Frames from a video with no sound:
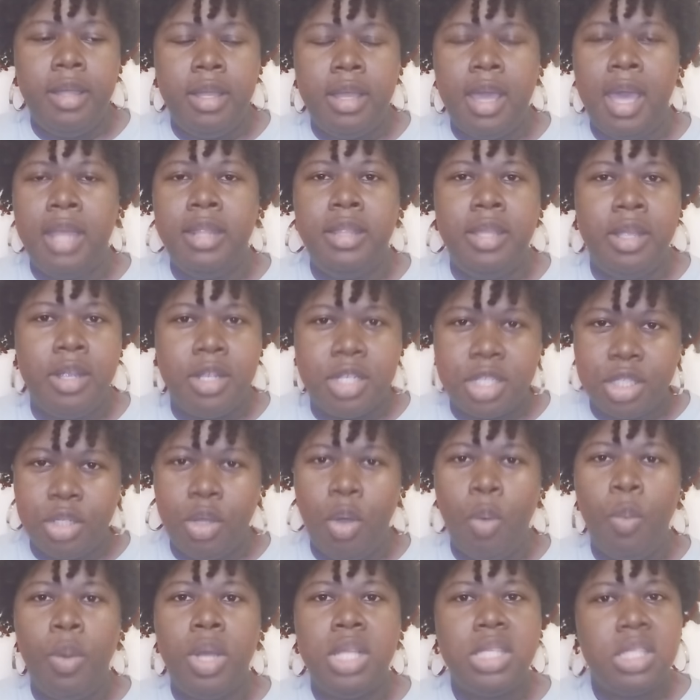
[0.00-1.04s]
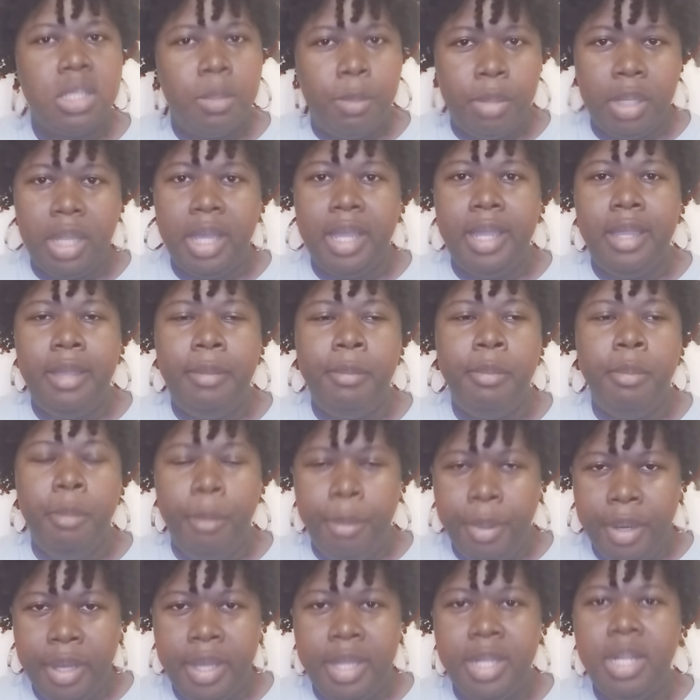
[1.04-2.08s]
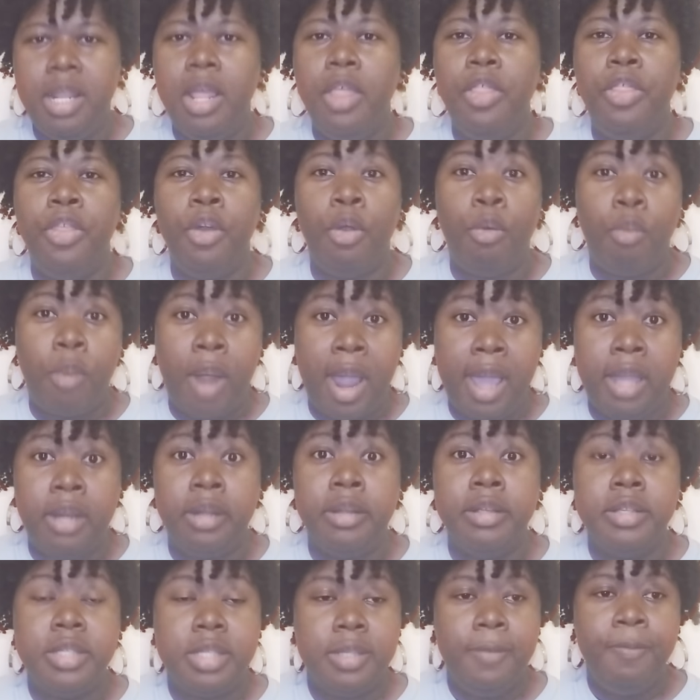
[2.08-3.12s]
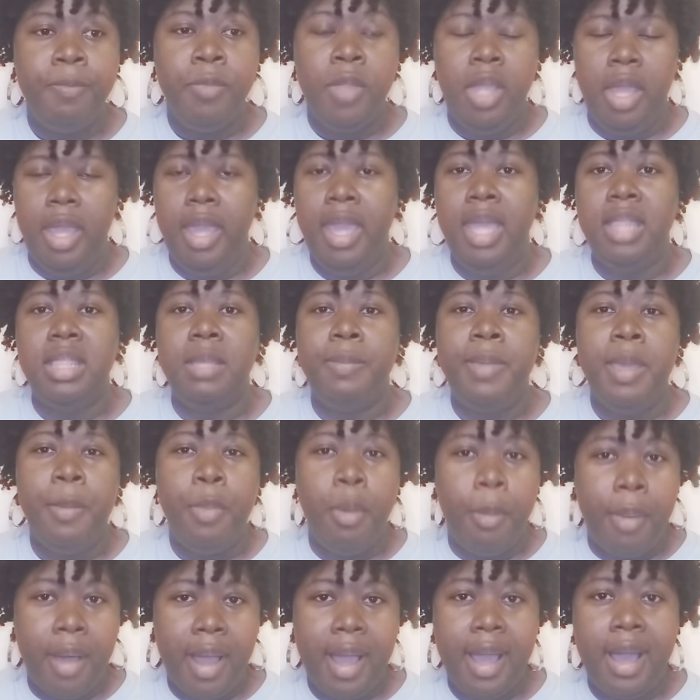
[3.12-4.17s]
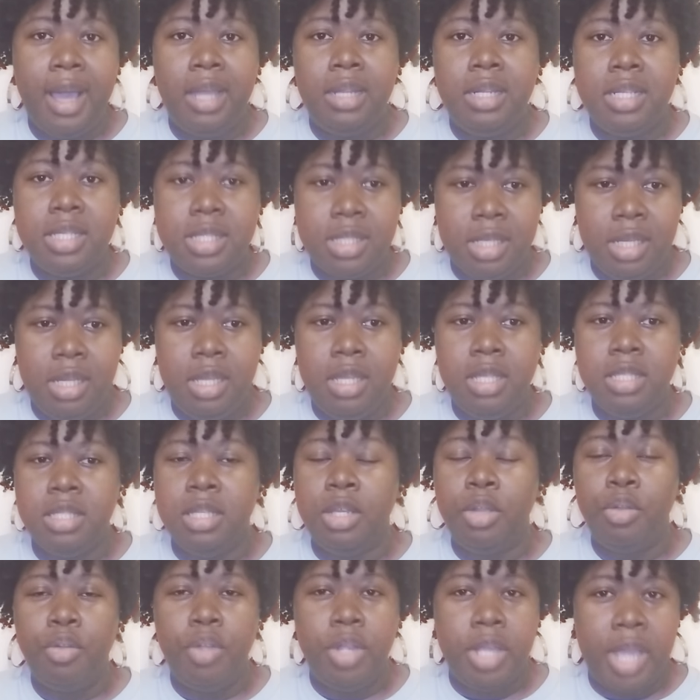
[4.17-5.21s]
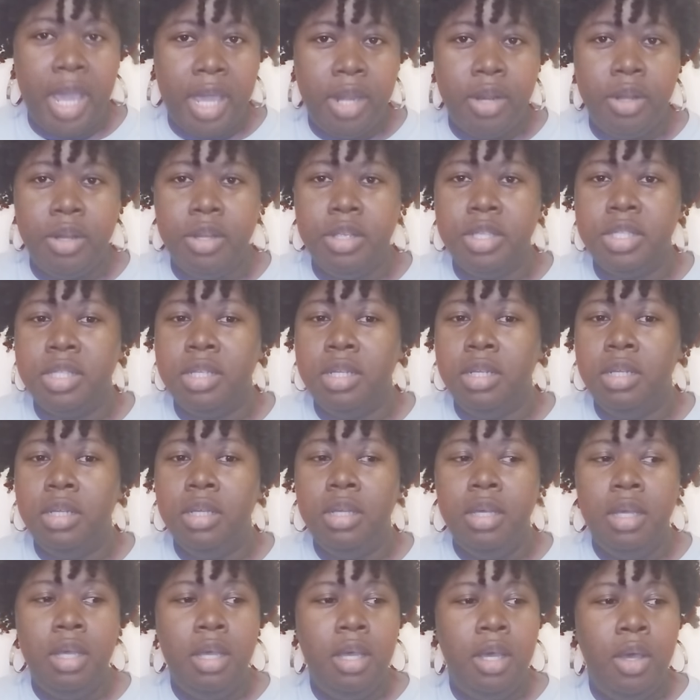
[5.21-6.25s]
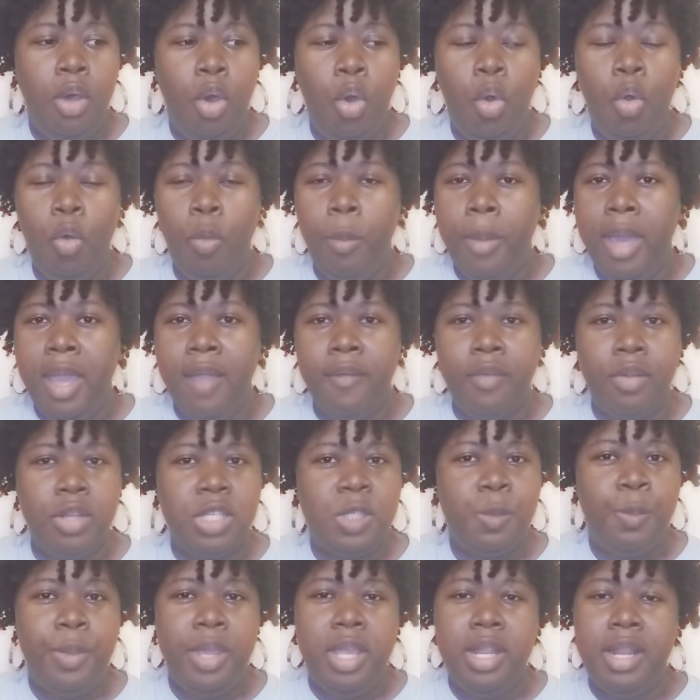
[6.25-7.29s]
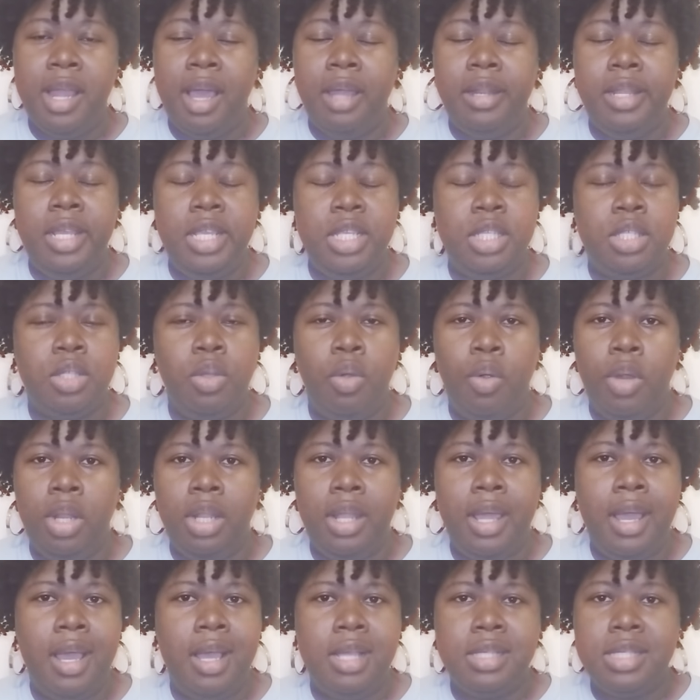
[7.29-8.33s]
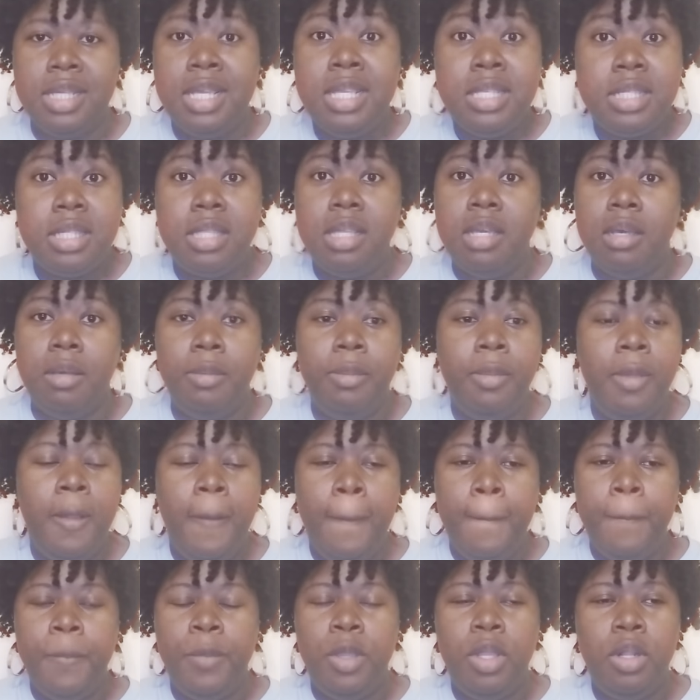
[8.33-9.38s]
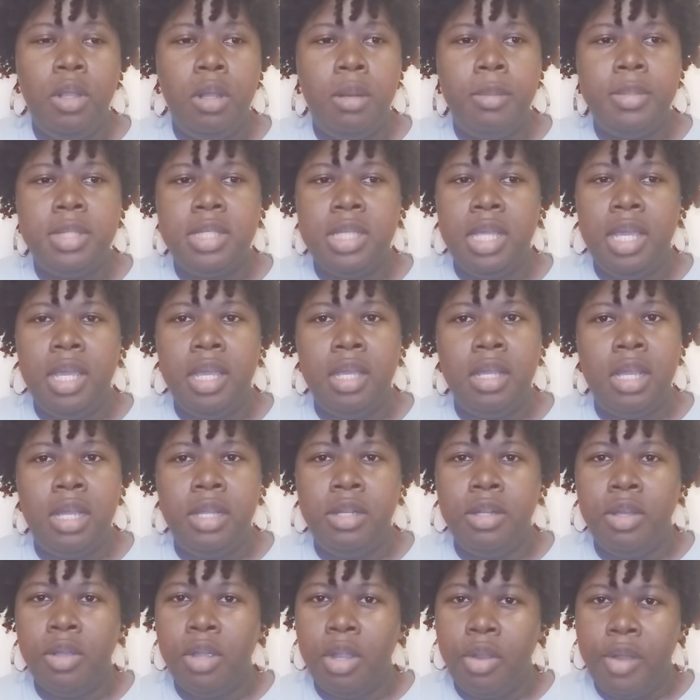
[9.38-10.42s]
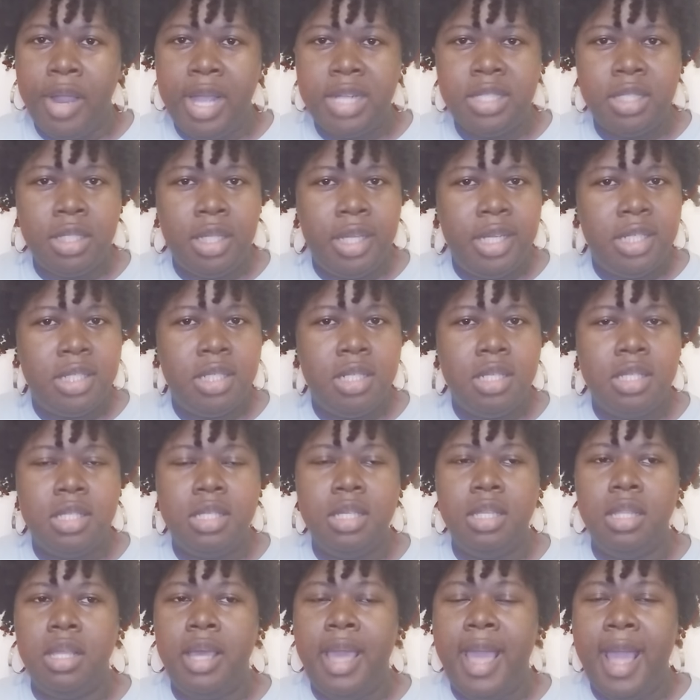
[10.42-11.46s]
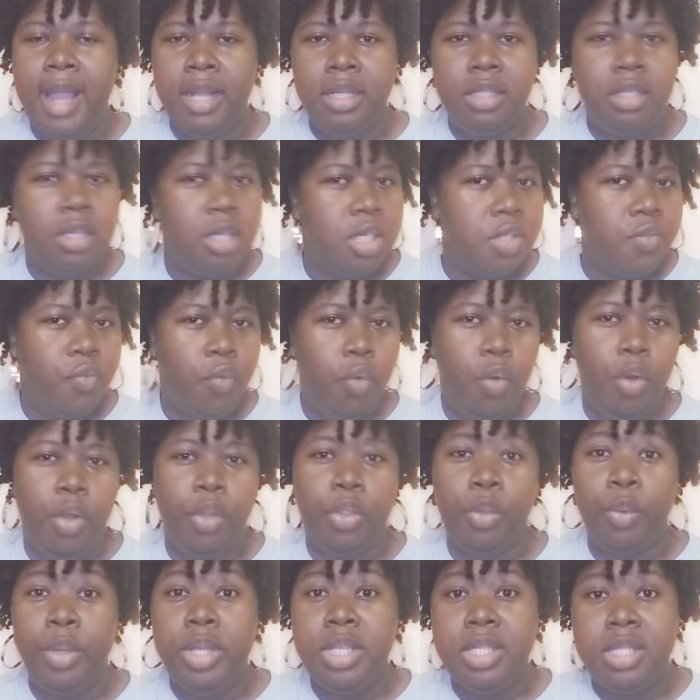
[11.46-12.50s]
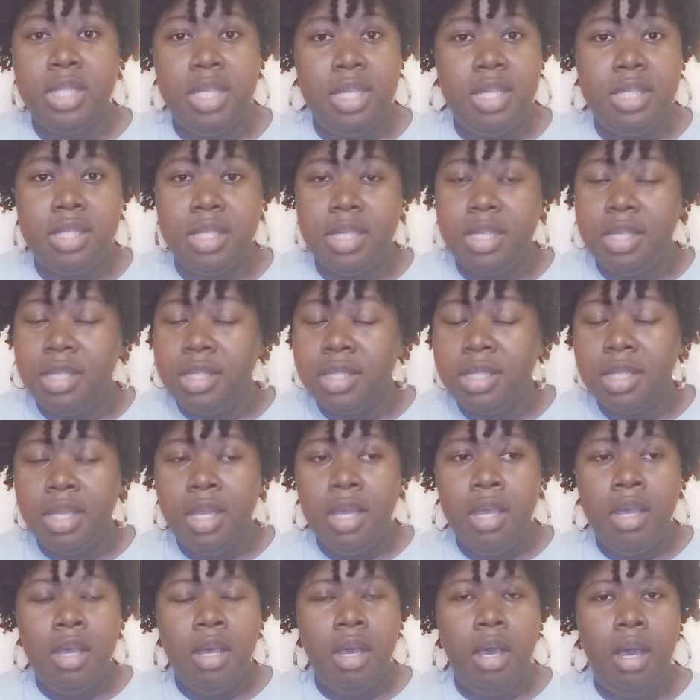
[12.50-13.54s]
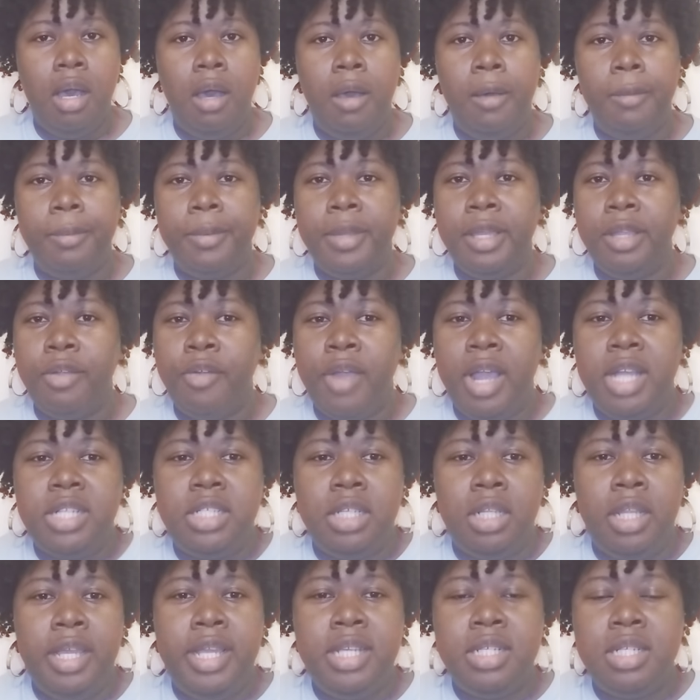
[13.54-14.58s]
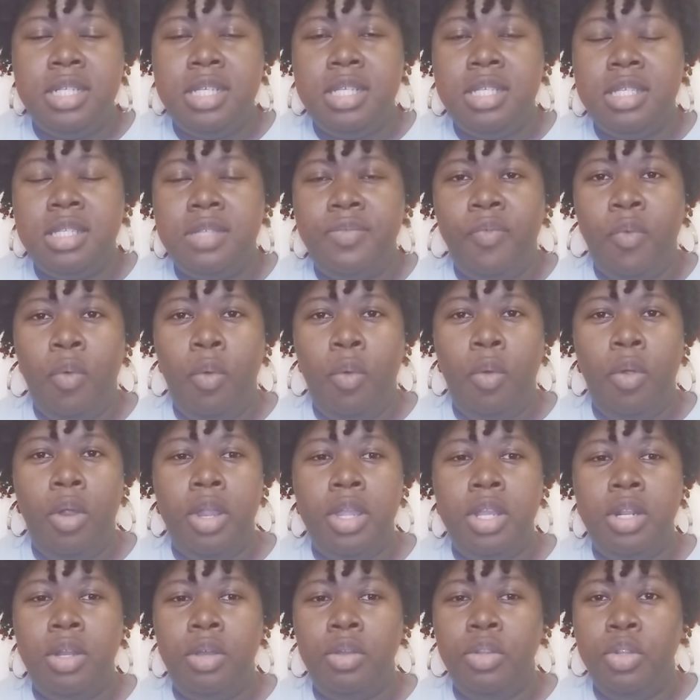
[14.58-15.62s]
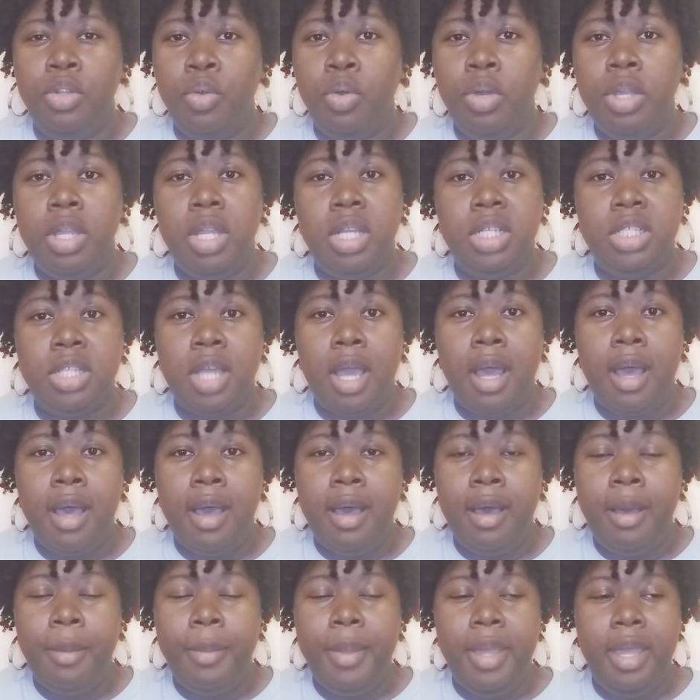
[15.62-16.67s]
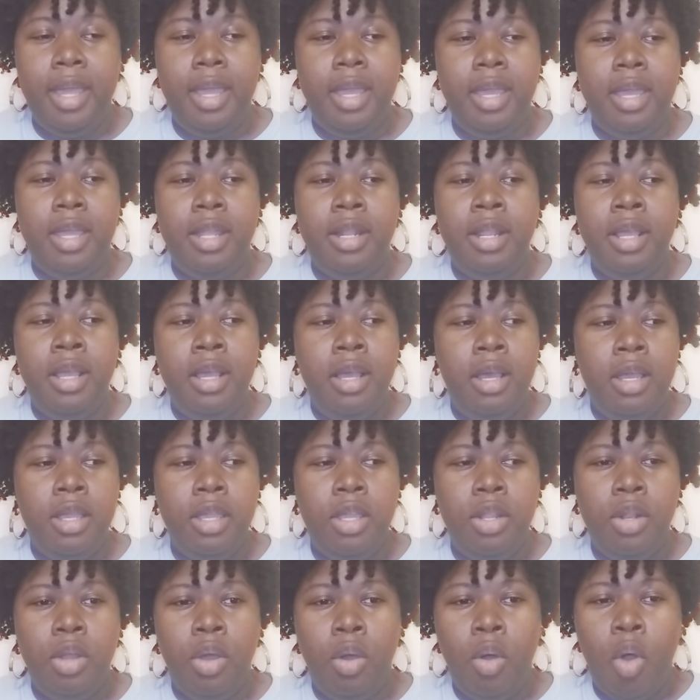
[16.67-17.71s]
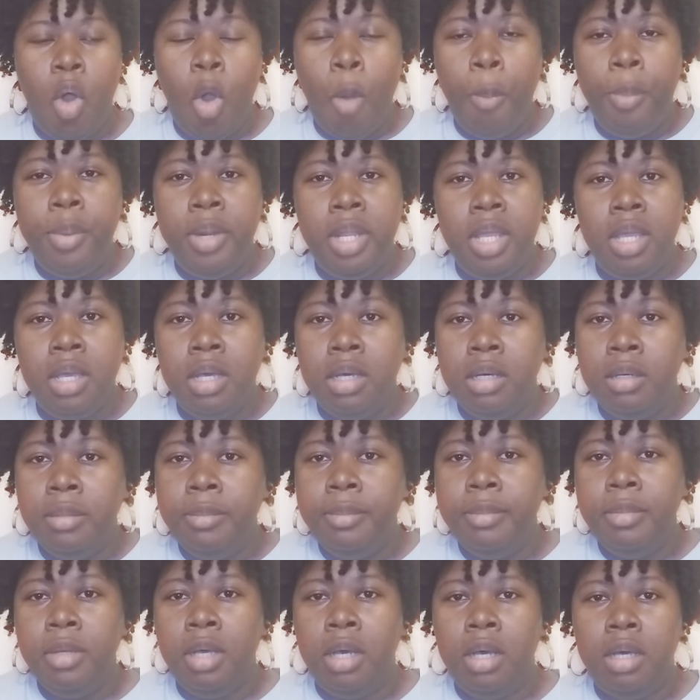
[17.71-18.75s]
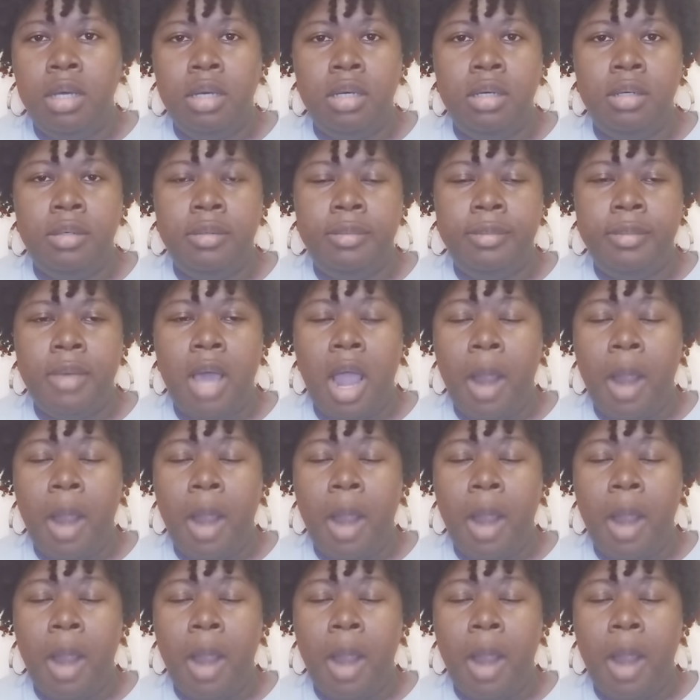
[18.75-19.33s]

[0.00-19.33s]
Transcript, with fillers: there is no one to blame but the writers and the people behind the scenes the creators the whomever spitting out these storylines it's them you know what i'm saying you know congratulations to the actors for three seasons um, congratulations for you know doing your job and you know opening up uh,